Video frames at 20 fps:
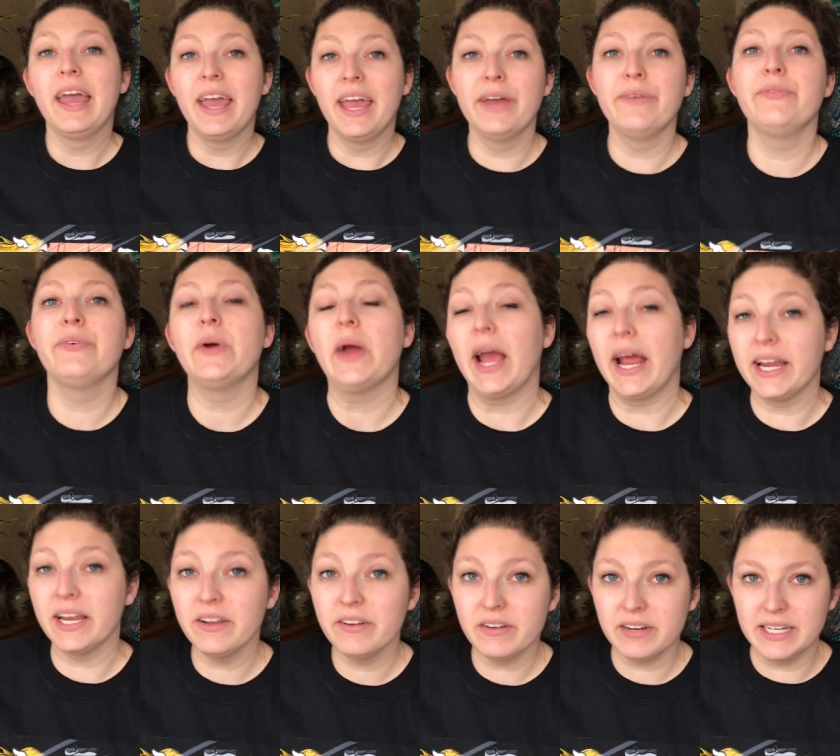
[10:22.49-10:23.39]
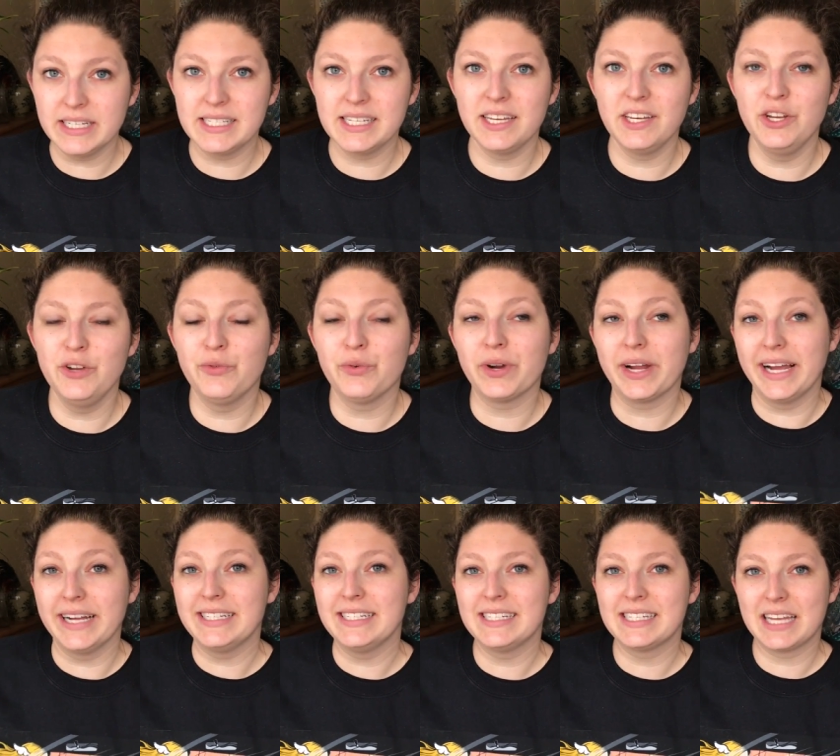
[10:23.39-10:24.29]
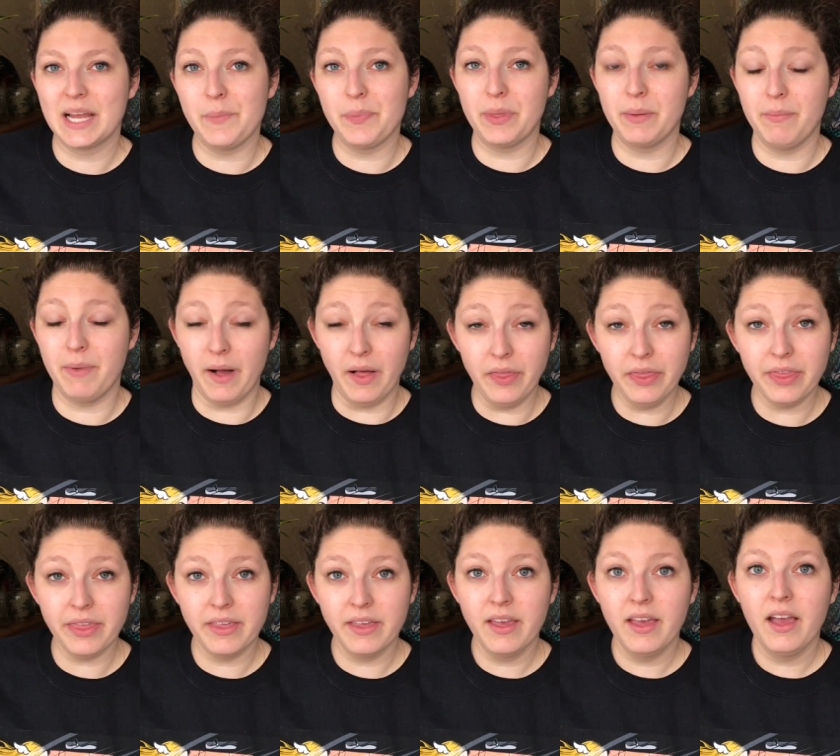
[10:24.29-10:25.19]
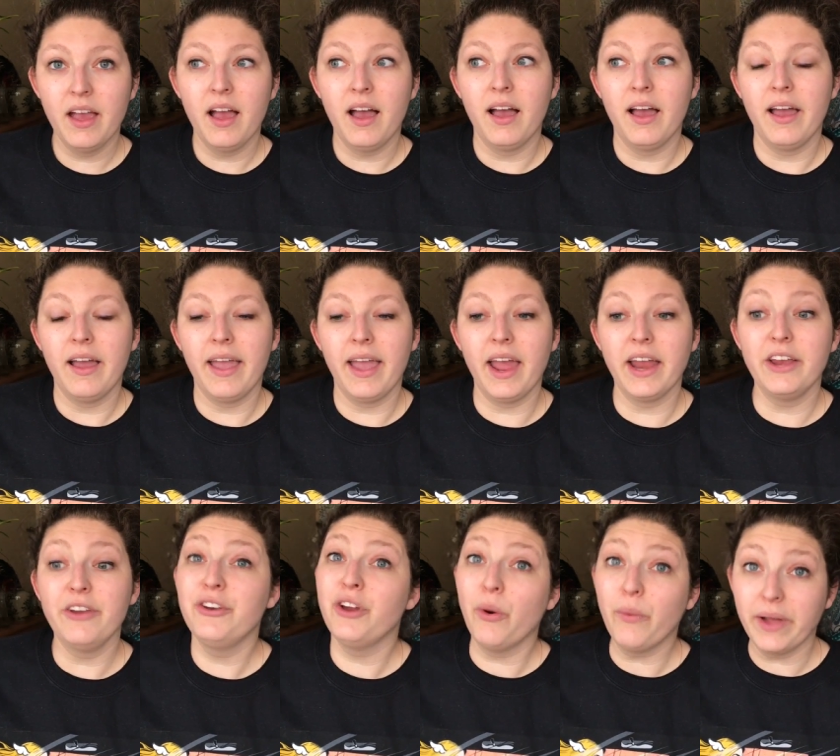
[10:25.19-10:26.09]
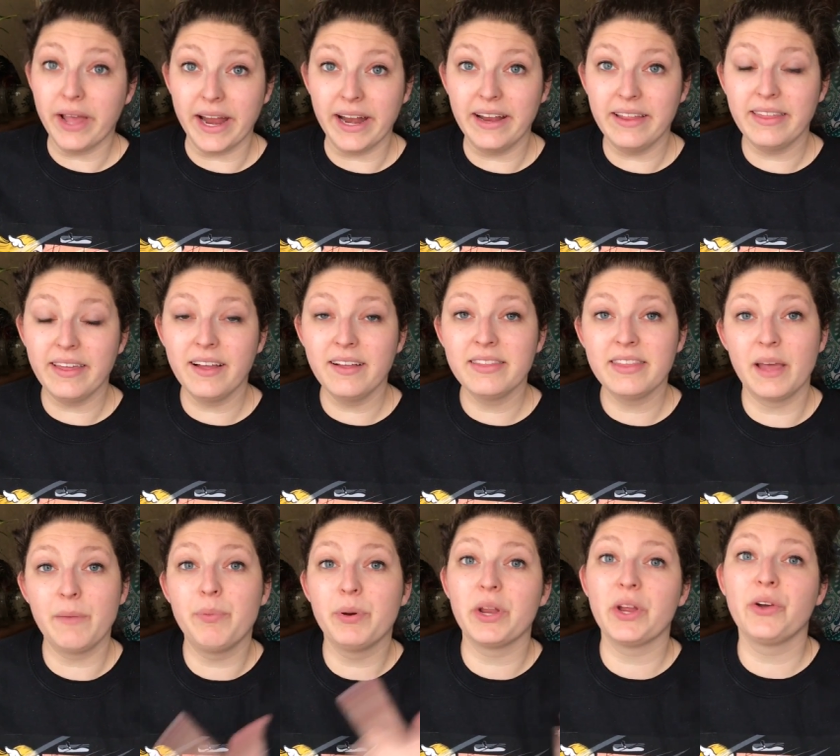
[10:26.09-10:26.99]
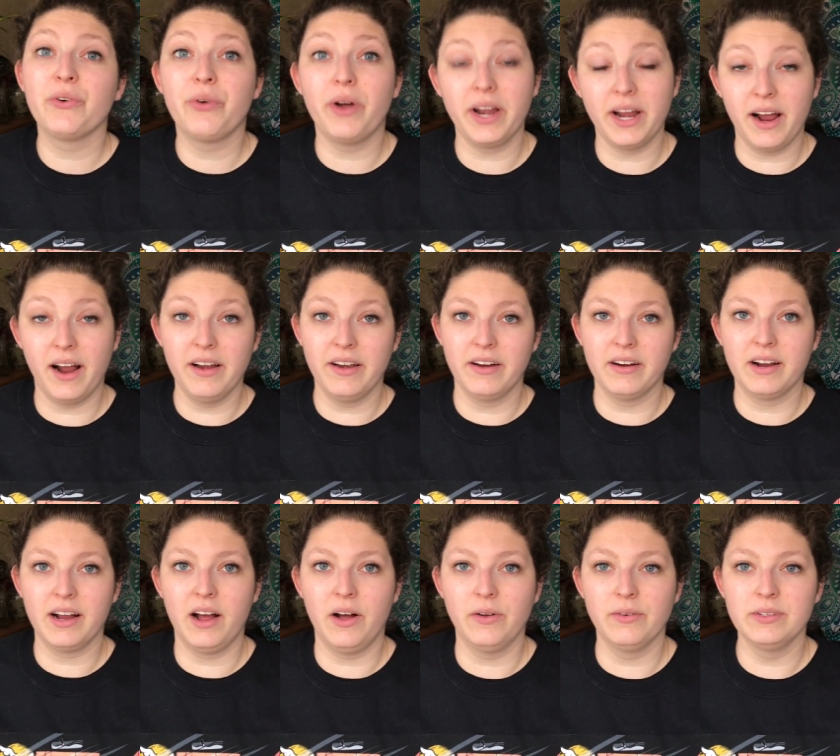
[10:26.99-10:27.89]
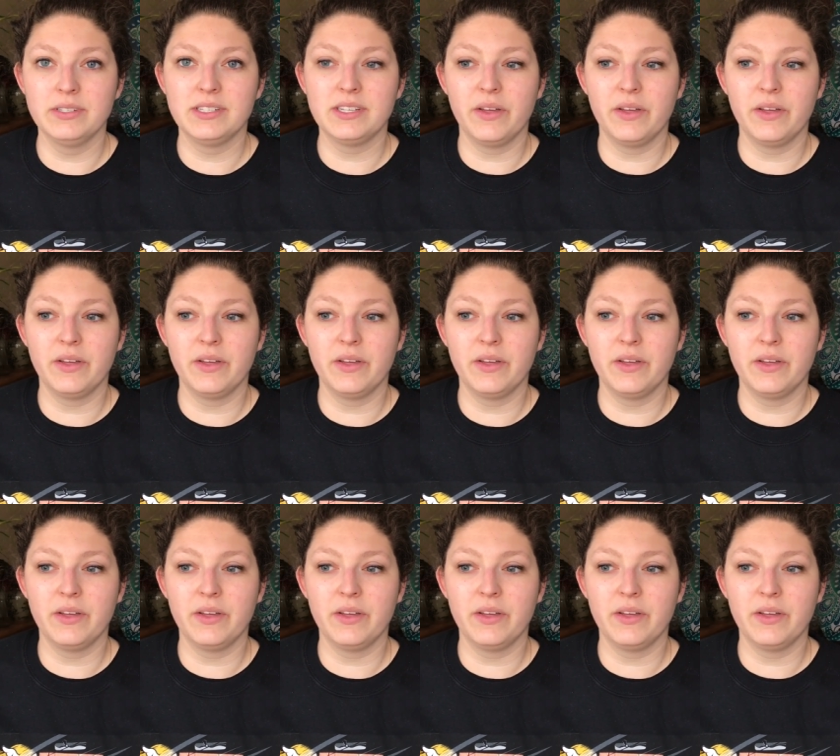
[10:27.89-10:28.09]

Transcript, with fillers: If for any reason you forget to skip the month and you don't get anything, they put a credit on your account.